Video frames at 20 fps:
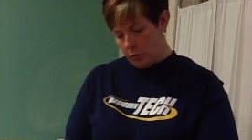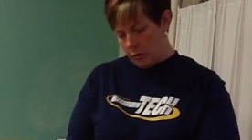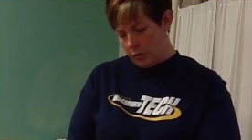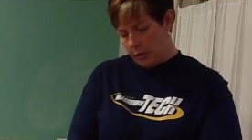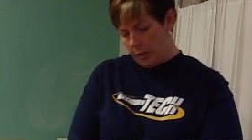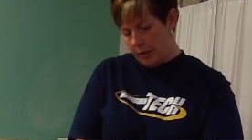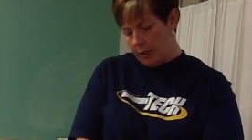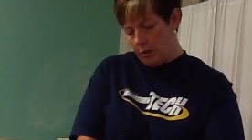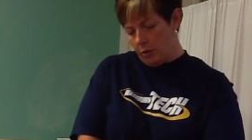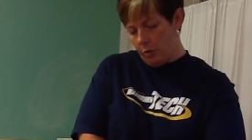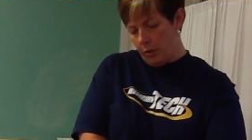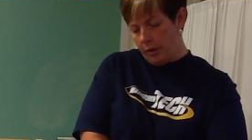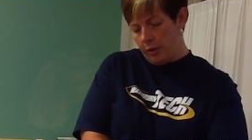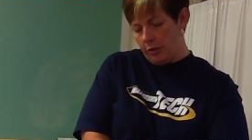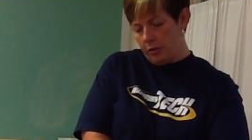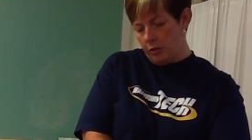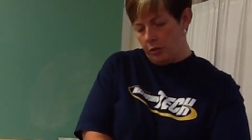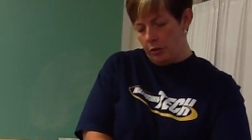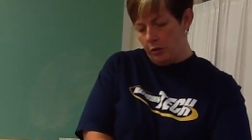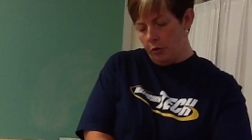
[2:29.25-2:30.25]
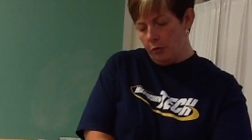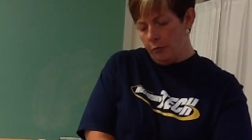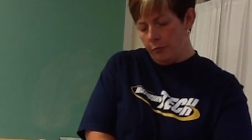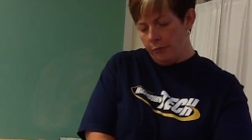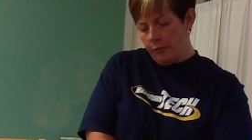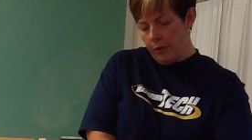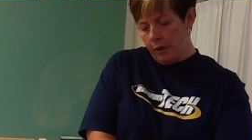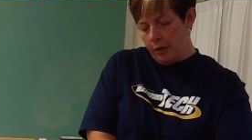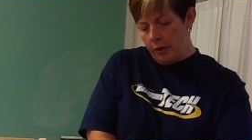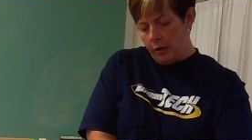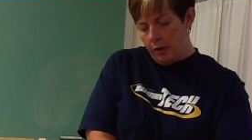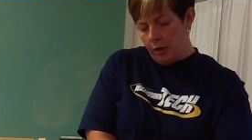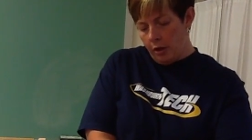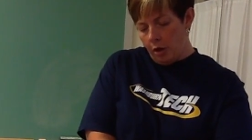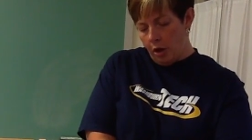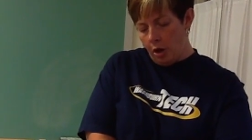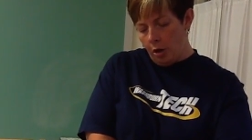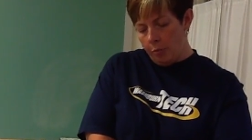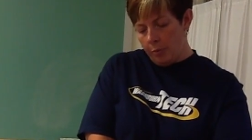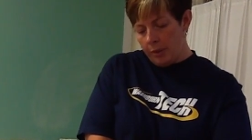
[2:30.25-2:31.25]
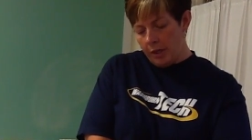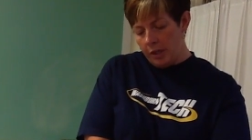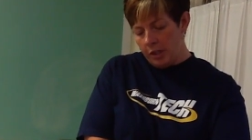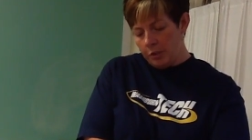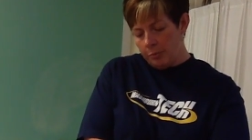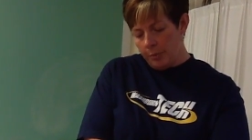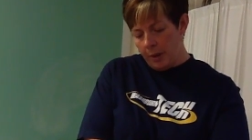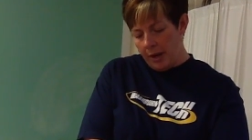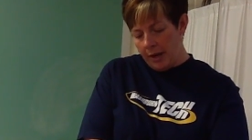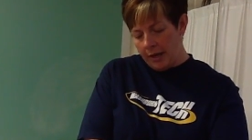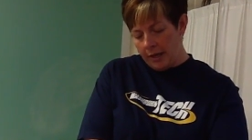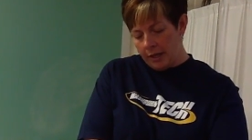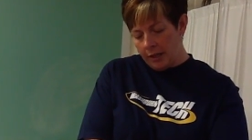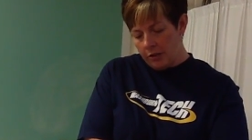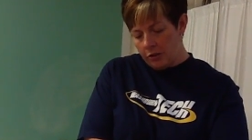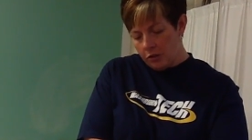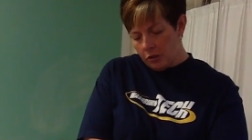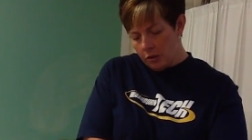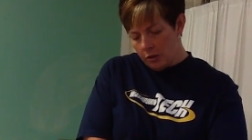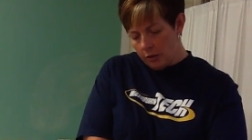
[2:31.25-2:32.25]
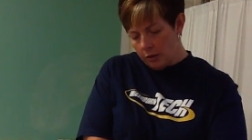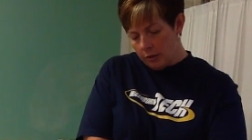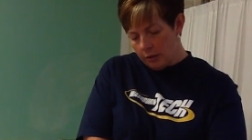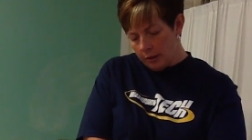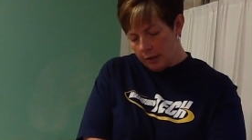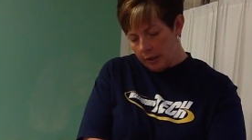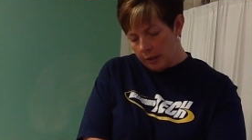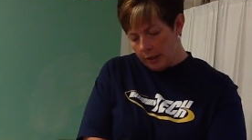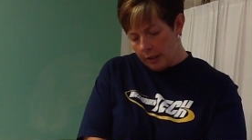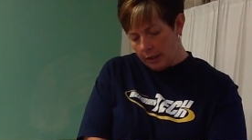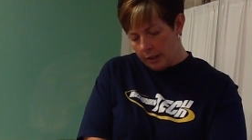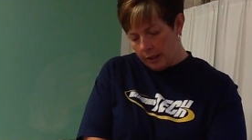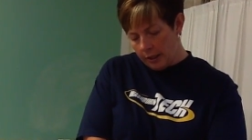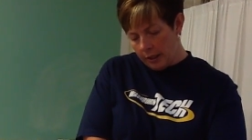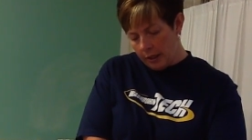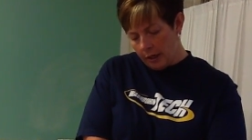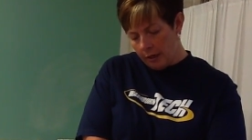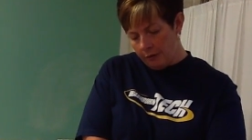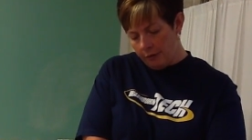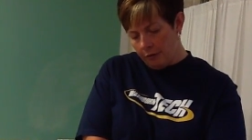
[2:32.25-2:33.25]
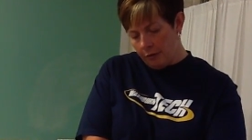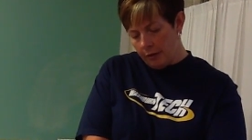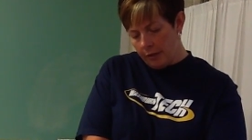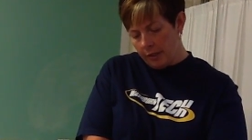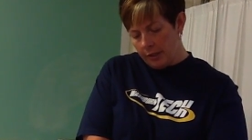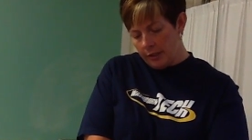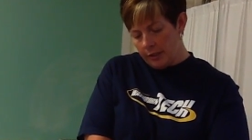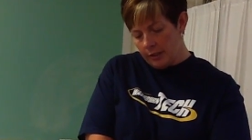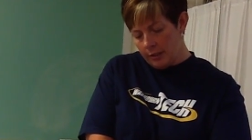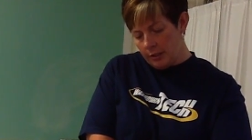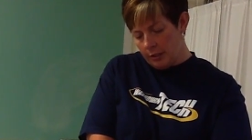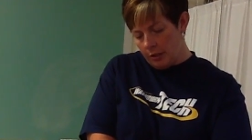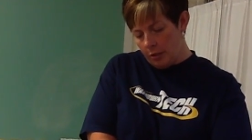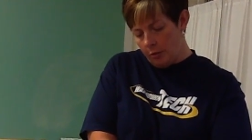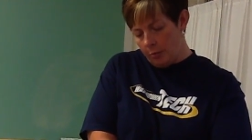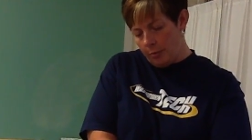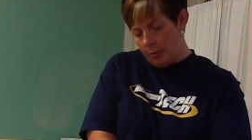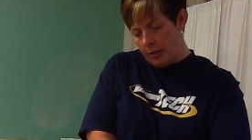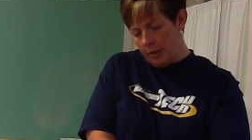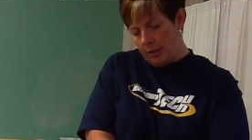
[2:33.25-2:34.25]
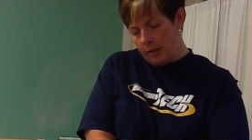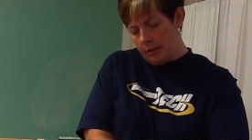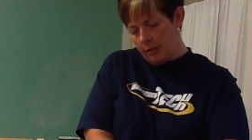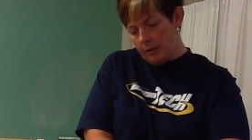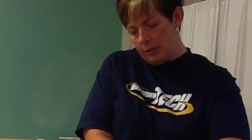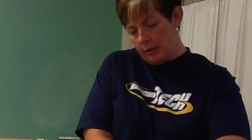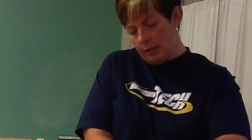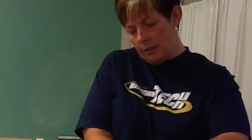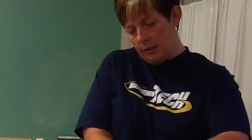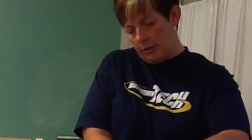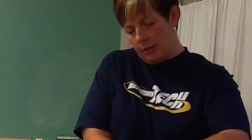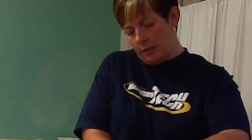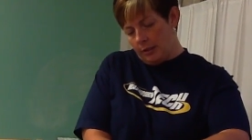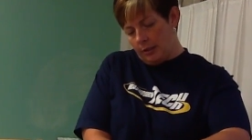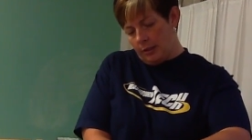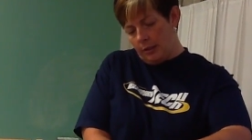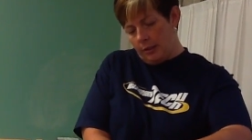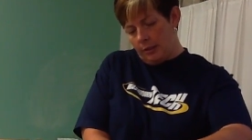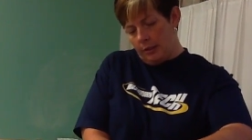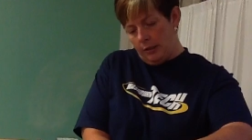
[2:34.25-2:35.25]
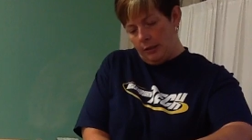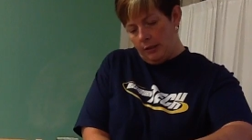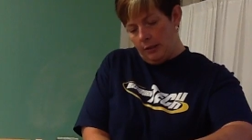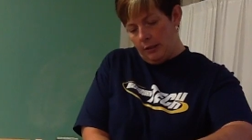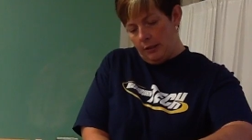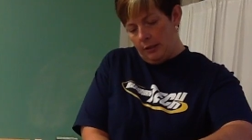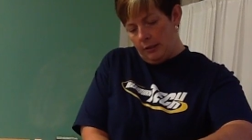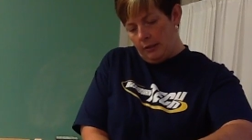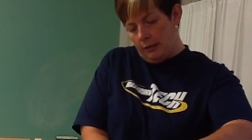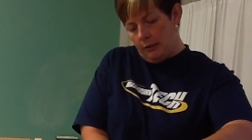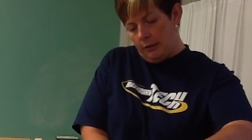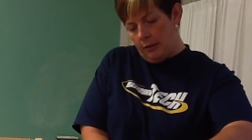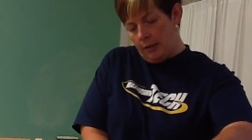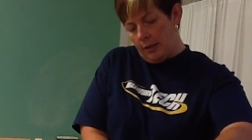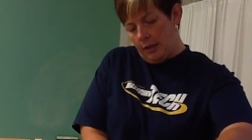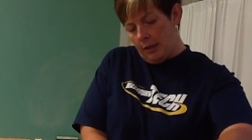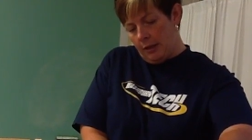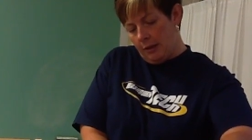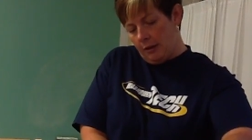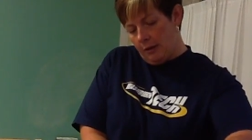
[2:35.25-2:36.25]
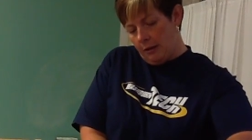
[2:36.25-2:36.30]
then going to open each package, carefully open it, okay,